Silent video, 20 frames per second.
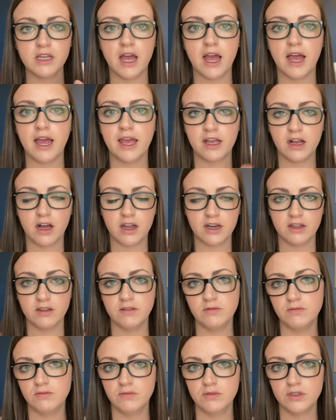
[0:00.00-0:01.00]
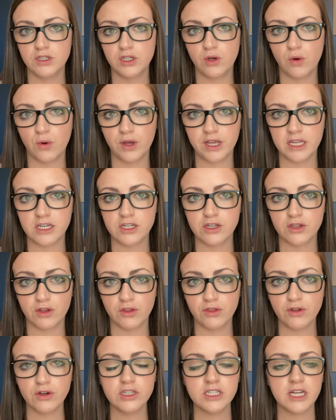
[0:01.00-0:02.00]
I got it going into the
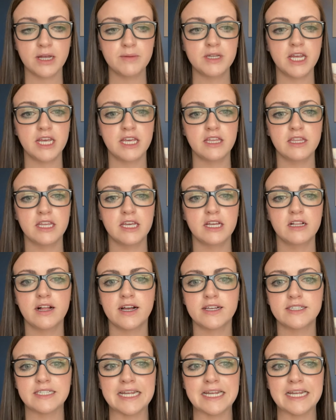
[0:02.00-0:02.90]
third time taking the NCLEX,